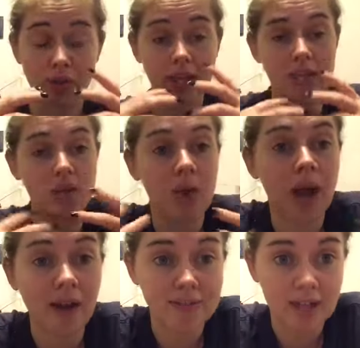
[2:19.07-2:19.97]
like you
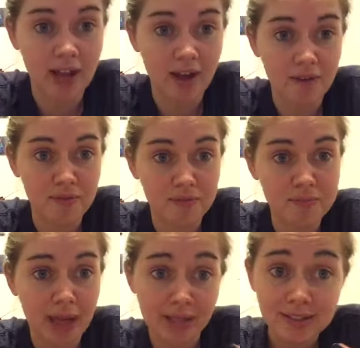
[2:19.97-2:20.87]
have to have
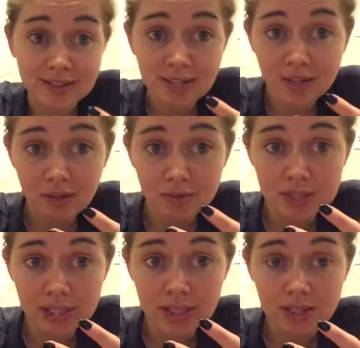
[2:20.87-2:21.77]
balance in
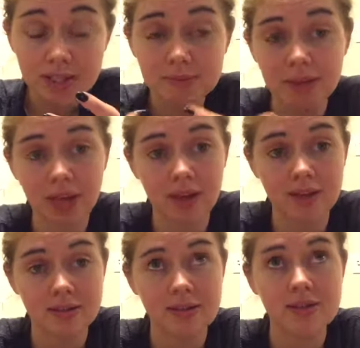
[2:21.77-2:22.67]
those things
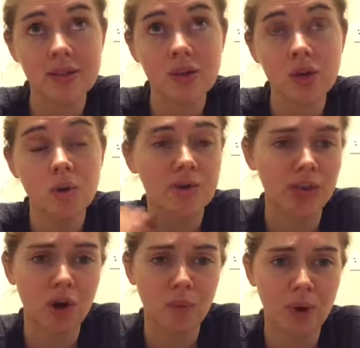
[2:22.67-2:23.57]
because
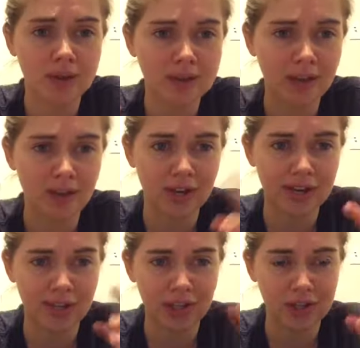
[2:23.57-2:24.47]
without one they are
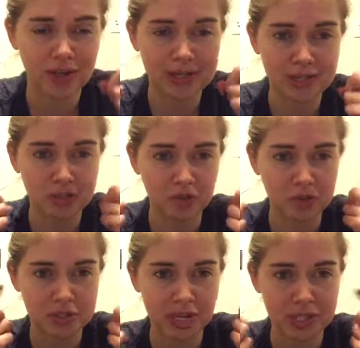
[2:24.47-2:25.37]
kind of like you guys you know
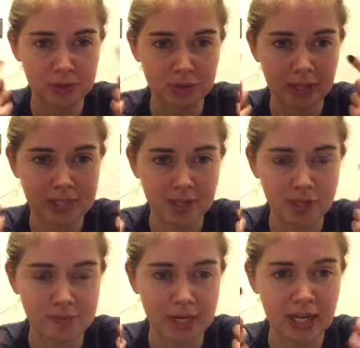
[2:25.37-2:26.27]
those guys with the plates that
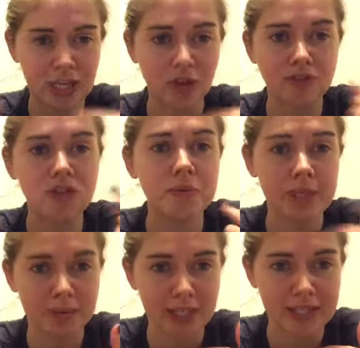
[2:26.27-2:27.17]
are spinning you have too
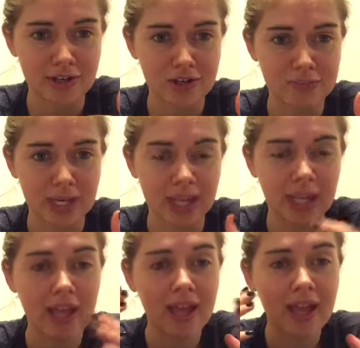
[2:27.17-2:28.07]
many plates that are
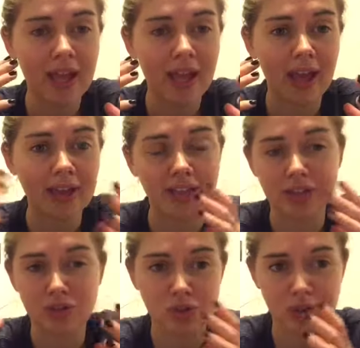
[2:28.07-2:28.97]
spinning and
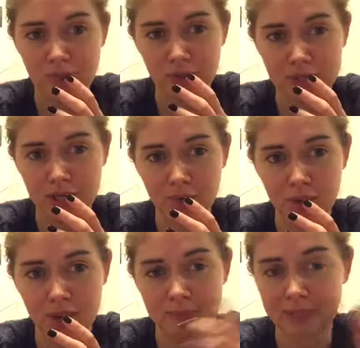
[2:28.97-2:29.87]
then you try to focus on
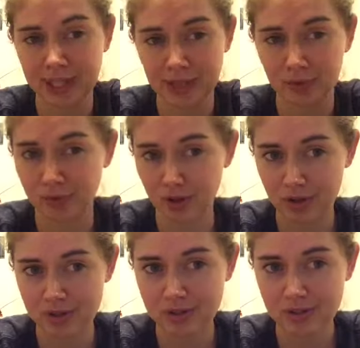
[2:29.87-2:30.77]
one but the other one
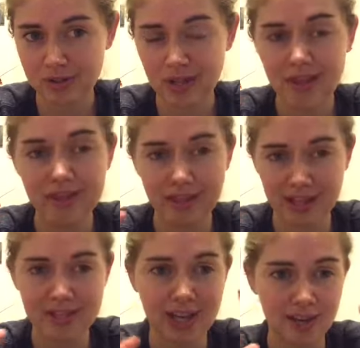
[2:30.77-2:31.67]
falls
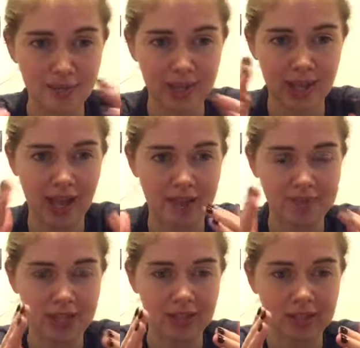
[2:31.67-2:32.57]
that's kind of what like
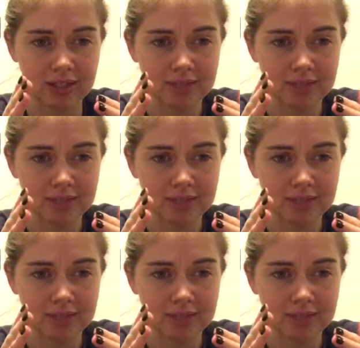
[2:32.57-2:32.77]
having